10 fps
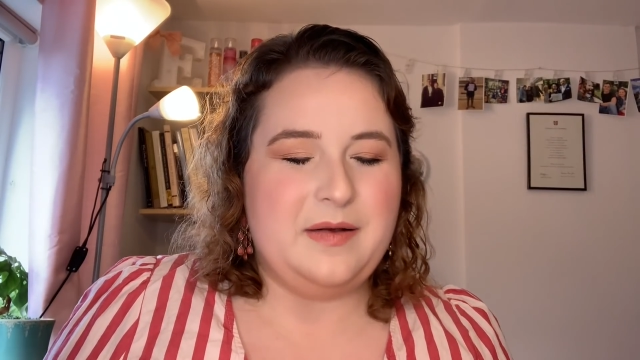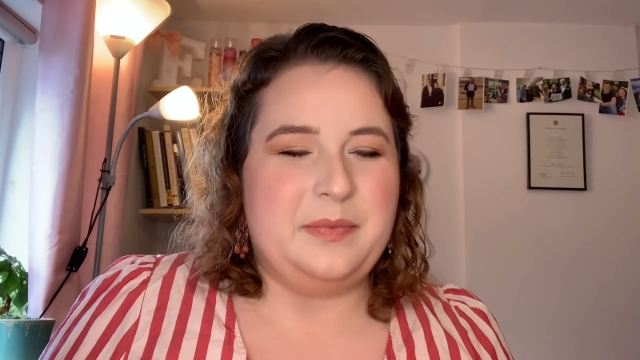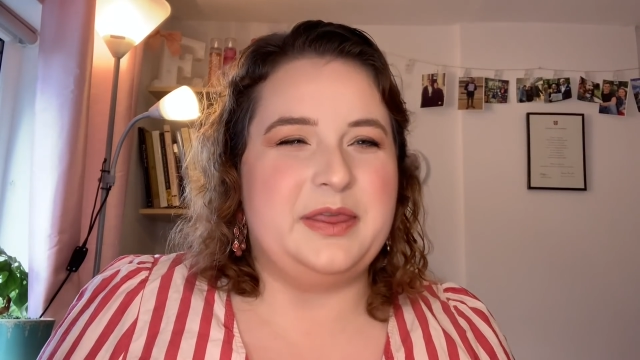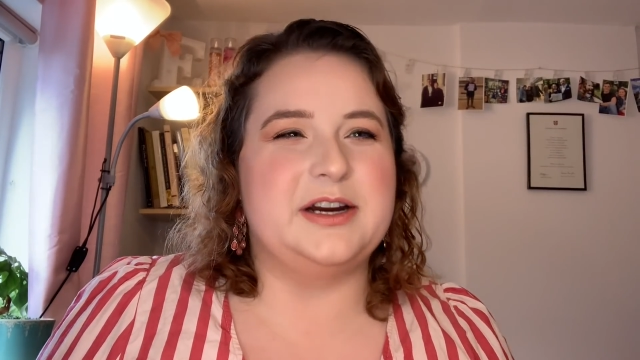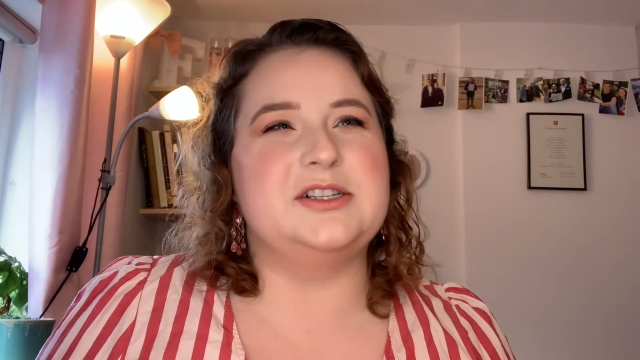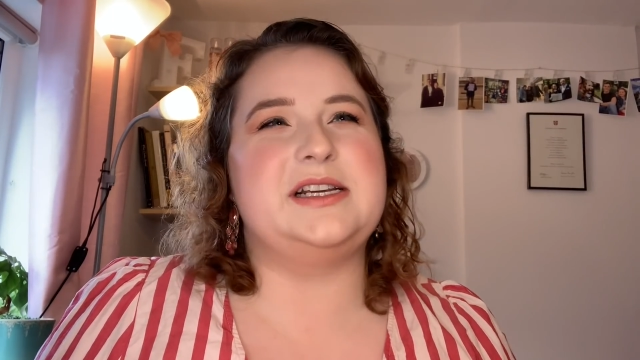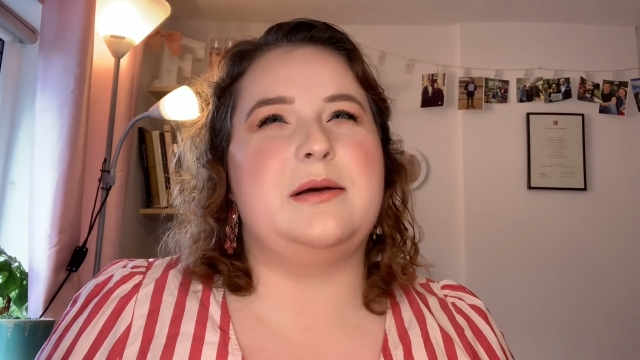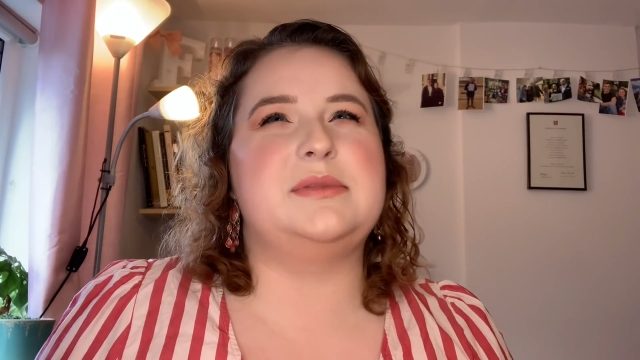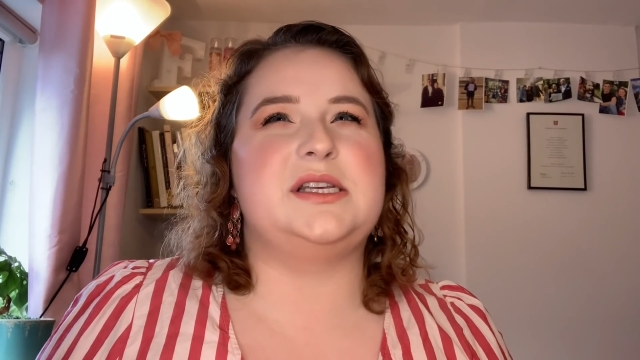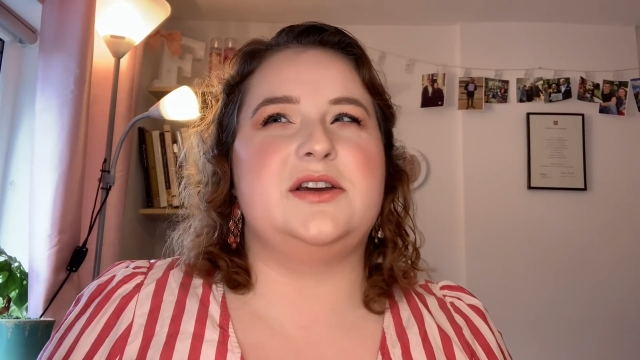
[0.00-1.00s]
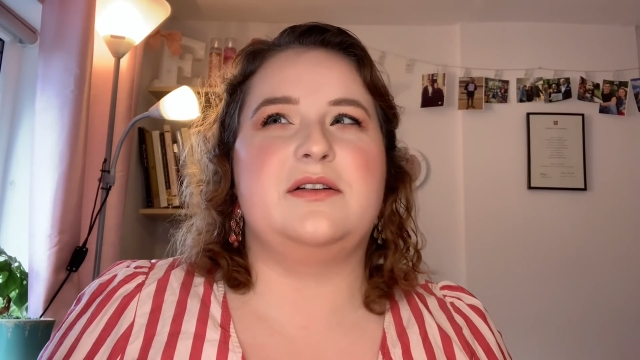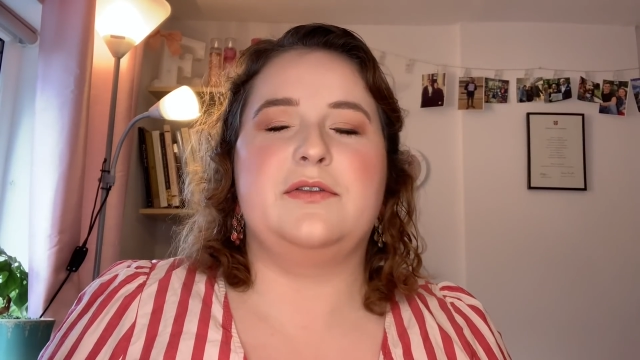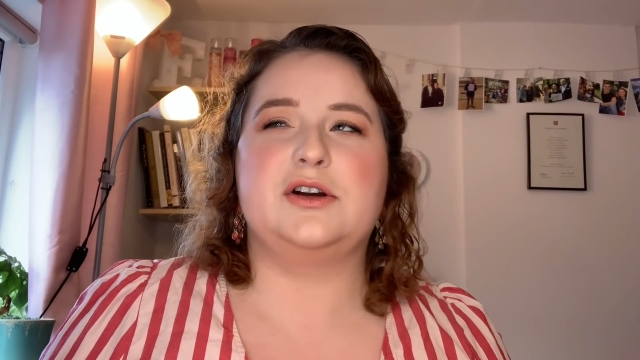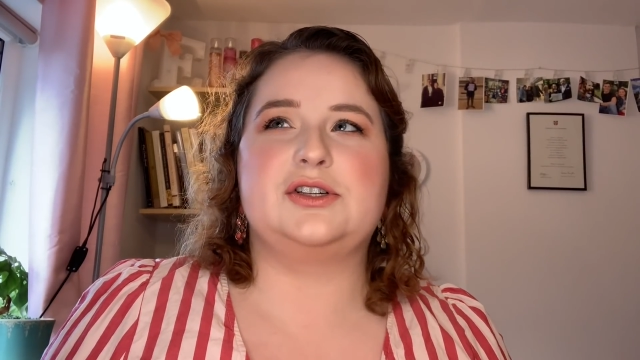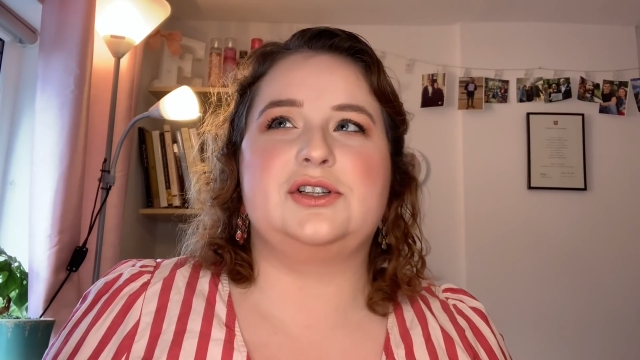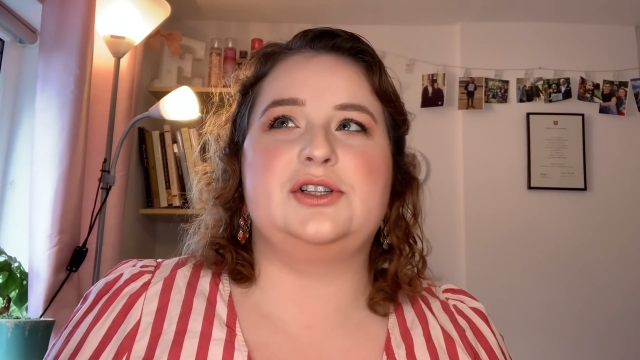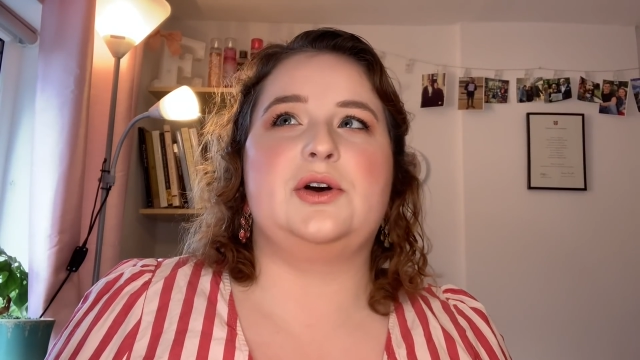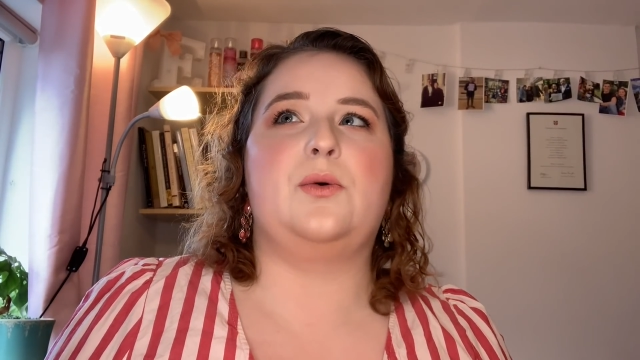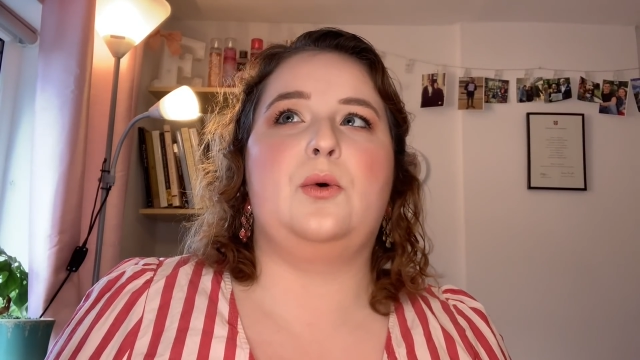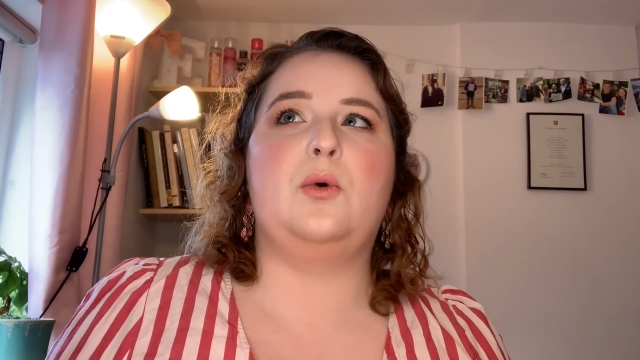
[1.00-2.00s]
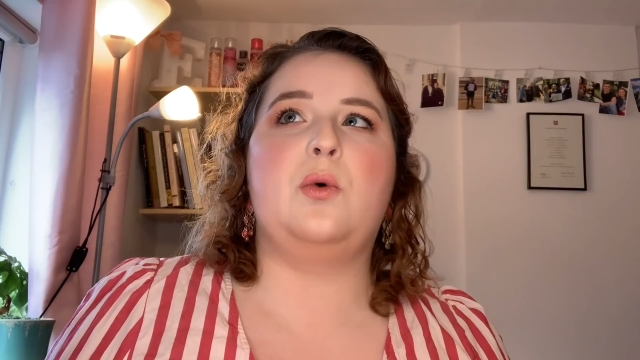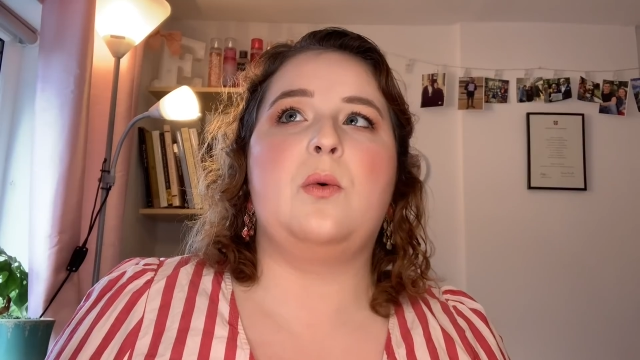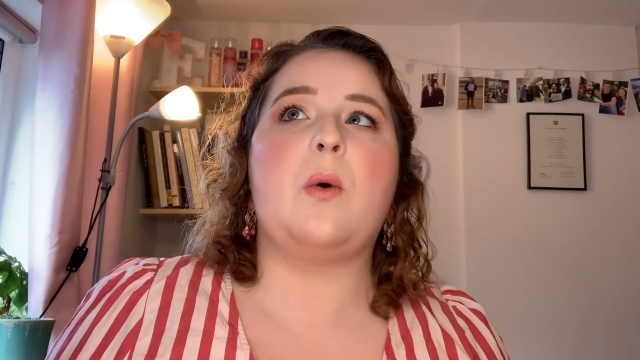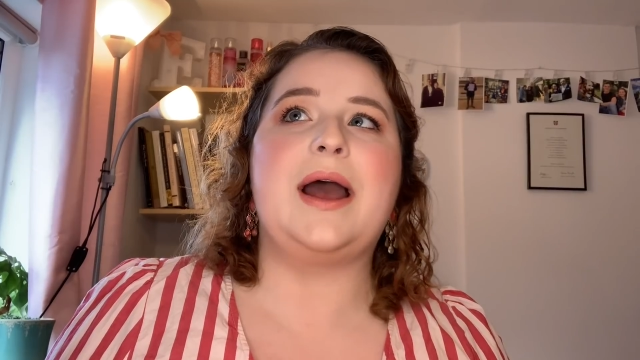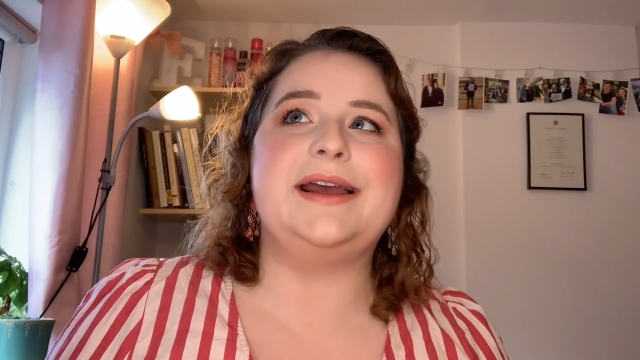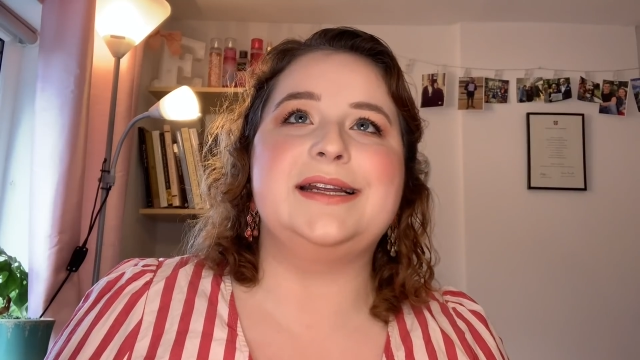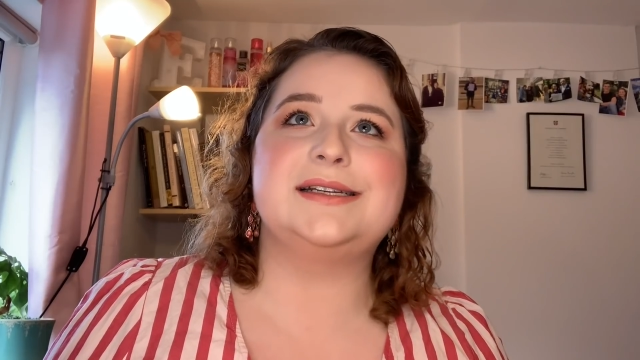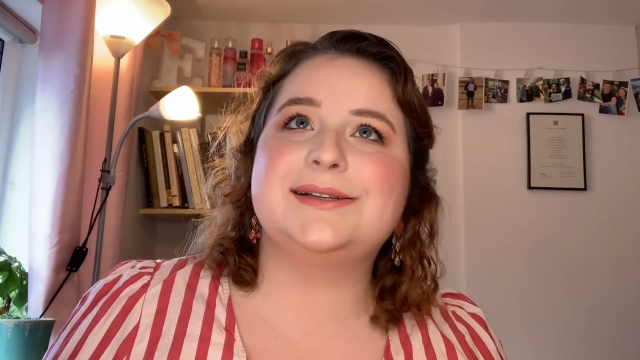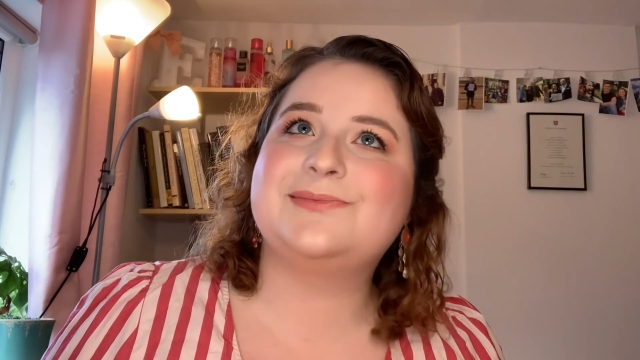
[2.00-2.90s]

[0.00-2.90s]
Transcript: their DMC conversions don't quite